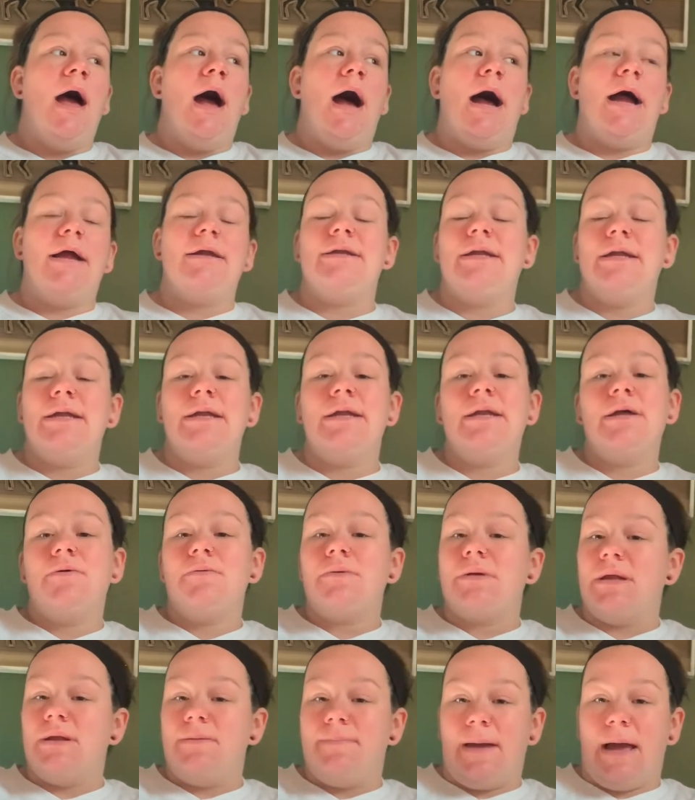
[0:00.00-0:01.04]
I needed it
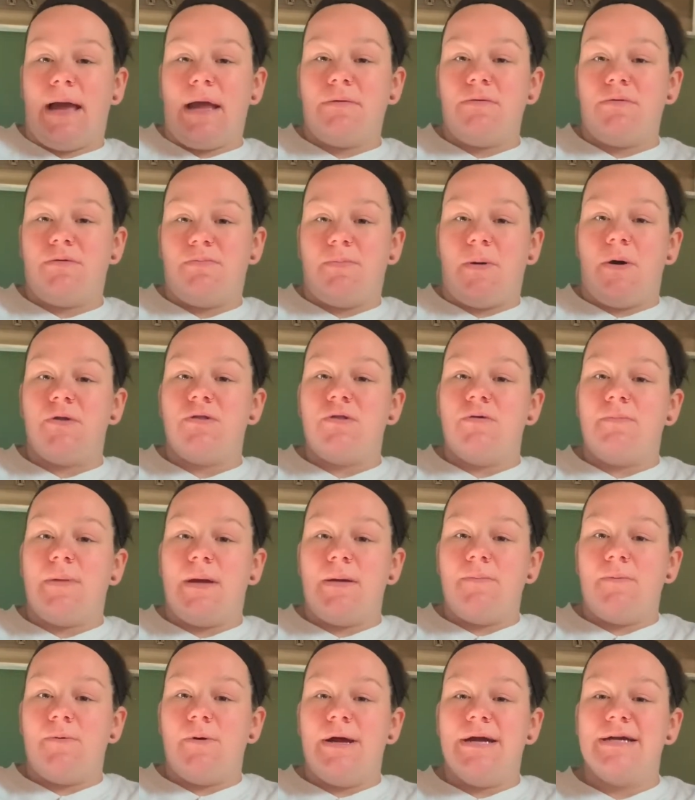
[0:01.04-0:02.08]
really bad with both of my
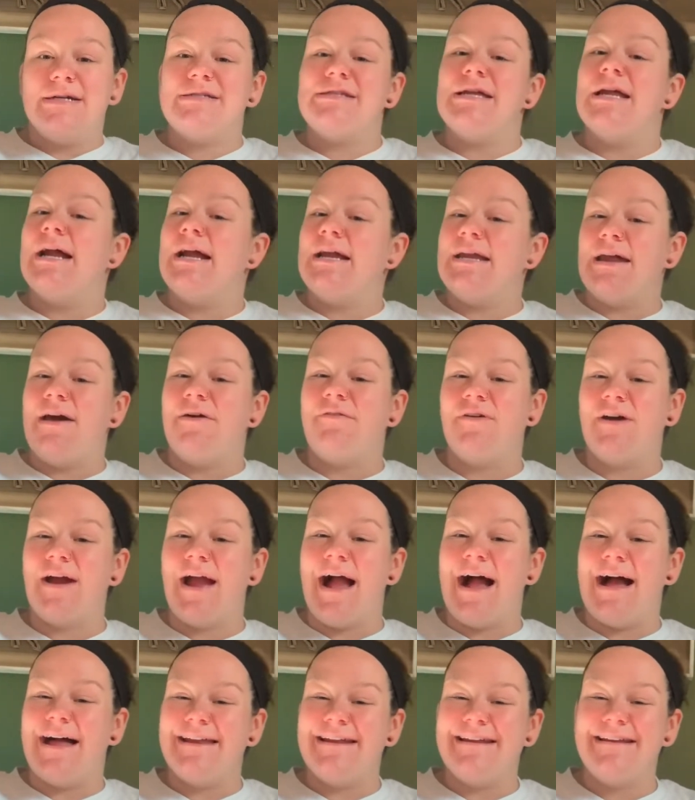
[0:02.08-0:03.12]
boys and I never
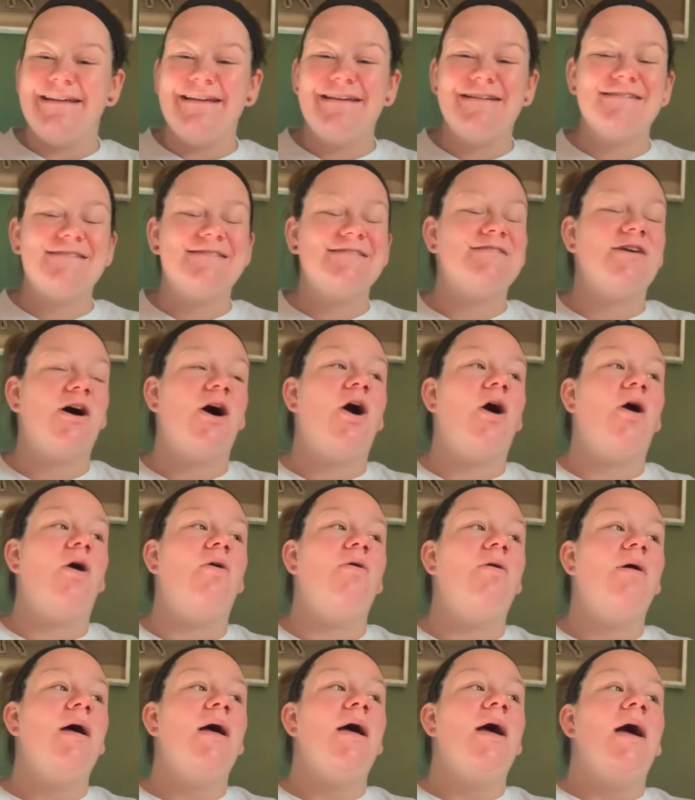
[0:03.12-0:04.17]
had any, so